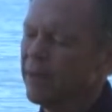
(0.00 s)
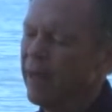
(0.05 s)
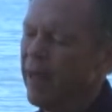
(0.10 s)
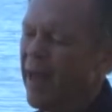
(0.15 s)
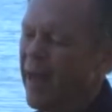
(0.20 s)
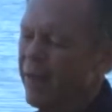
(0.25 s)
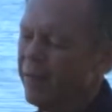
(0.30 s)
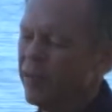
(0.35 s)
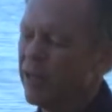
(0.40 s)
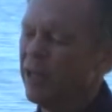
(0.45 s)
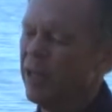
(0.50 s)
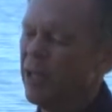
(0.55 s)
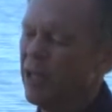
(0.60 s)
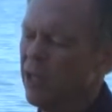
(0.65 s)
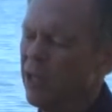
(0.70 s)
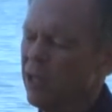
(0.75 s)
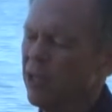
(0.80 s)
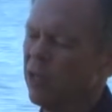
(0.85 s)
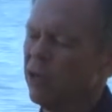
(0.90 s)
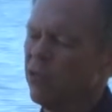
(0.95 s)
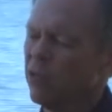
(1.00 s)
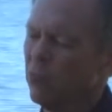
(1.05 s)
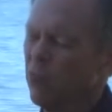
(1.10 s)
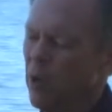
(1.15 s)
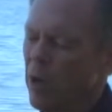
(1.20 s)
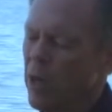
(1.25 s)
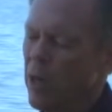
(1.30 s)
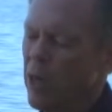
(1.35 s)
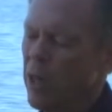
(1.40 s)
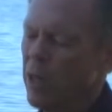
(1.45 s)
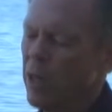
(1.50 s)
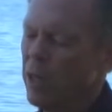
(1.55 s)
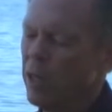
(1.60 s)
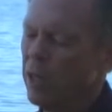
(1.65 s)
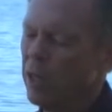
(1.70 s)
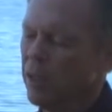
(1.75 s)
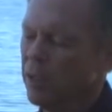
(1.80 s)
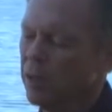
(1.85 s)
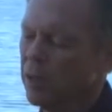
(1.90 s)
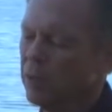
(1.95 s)
have it any other way
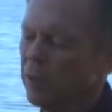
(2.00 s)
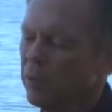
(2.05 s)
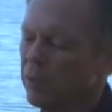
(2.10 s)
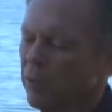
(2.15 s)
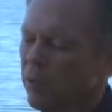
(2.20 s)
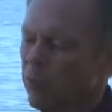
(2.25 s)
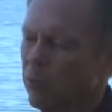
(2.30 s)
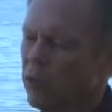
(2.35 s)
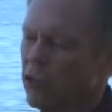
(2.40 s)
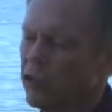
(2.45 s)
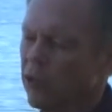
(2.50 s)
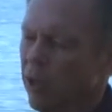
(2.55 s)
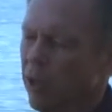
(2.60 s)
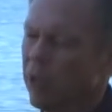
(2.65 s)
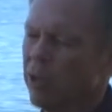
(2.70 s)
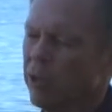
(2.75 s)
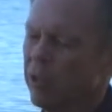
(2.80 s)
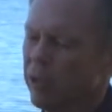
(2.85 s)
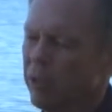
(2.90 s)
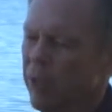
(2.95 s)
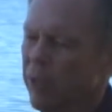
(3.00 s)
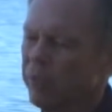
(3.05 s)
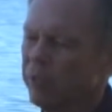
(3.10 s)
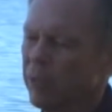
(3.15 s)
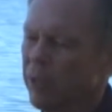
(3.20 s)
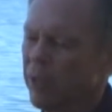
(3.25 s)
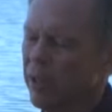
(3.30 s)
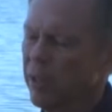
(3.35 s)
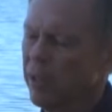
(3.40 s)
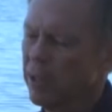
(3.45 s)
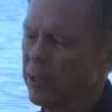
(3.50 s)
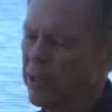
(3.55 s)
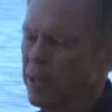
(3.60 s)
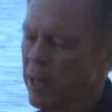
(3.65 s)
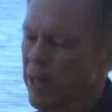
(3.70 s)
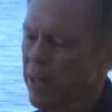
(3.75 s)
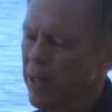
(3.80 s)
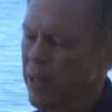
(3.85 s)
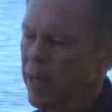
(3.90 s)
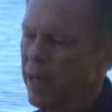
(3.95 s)
when we started the company
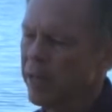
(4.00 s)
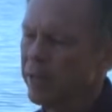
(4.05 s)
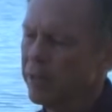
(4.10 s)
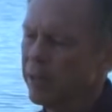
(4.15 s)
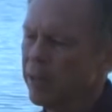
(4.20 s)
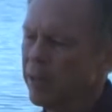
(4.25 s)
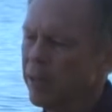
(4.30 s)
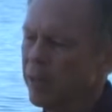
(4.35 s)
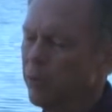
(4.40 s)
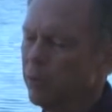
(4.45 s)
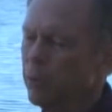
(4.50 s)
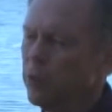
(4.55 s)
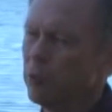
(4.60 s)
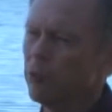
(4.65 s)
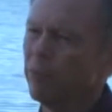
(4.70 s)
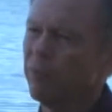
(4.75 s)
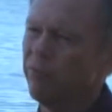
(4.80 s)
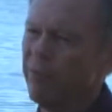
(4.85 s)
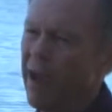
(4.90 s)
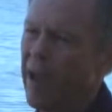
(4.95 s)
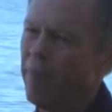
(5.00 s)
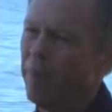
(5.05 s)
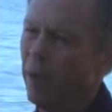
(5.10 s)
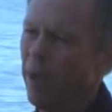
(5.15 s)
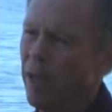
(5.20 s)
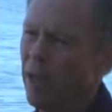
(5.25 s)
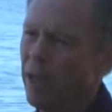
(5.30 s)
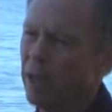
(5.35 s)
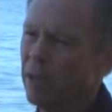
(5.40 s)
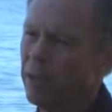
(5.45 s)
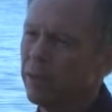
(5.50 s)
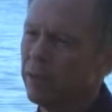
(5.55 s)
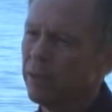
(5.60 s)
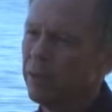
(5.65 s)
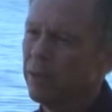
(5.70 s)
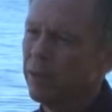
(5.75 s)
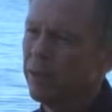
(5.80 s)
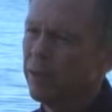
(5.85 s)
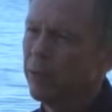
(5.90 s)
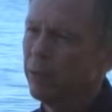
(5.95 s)
that we were family.
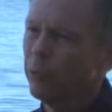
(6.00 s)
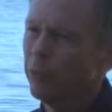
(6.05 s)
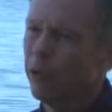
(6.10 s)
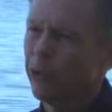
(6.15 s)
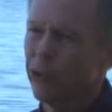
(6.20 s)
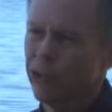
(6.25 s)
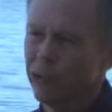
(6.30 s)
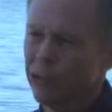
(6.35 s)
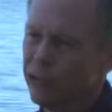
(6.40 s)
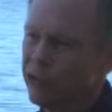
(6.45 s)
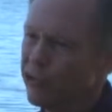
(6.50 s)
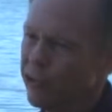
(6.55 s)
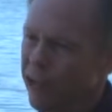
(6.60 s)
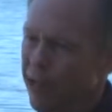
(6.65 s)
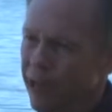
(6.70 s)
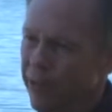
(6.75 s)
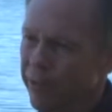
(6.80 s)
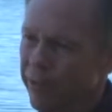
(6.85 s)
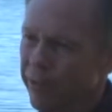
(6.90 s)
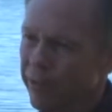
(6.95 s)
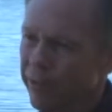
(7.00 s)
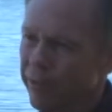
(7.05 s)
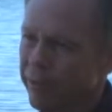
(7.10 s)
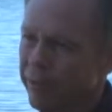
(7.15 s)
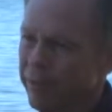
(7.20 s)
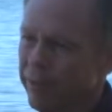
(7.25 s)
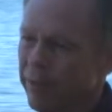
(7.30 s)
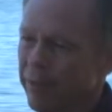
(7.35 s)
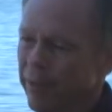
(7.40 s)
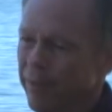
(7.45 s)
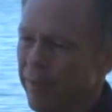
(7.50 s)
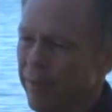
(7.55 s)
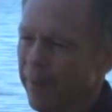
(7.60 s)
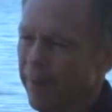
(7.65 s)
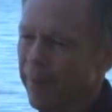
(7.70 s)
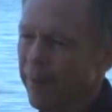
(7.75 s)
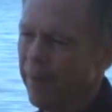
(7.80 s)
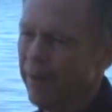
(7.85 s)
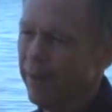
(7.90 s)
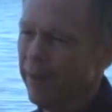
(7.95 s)
We're in this together.
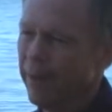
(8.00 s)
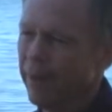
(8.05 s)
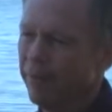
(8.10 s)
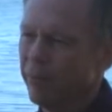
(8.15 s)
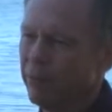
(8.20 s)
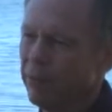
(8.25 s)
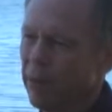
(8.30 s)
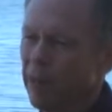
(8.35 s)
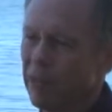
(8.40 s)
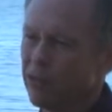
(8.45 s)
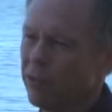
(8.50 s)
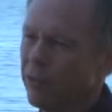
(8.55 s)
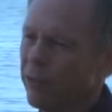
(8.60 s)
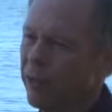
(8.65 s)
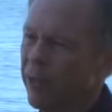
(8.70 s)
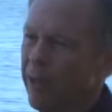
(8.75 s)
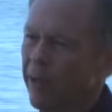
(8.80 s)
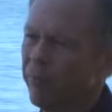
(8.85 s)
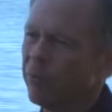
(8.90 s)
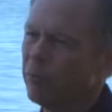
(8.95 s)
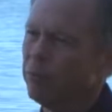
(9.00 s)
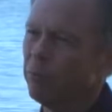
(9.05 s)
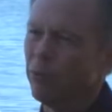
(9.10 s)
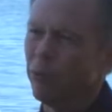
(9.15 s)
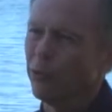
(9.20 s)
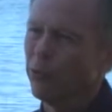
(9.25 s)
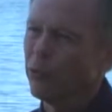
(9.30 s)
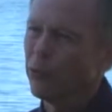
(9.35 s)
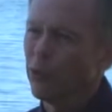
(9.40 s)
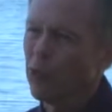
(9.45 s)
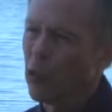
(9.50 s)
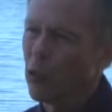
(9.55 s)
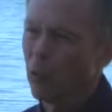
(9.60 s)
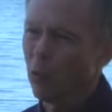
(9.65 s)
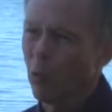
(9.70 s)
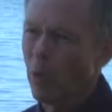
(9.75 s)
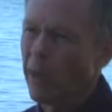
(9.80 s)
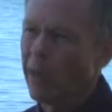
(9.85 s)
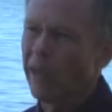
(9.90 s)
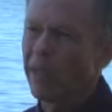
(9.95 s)
Everybody's going to have to pull their
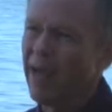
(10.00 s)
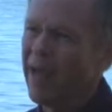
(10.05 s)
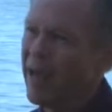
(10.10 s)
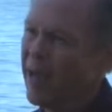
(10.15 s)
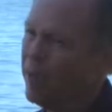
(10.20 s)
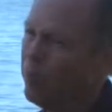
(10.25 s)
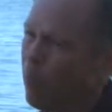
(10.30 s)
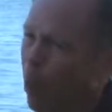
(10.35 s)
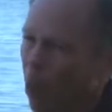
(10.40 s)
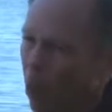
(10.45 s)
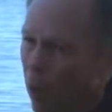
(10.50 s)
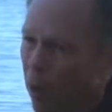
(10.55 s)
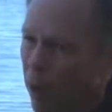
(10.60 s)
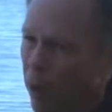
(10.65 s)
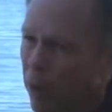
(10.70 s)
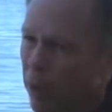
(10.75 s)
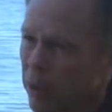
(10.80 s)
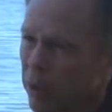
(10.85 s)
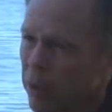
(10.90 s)
own weight and more.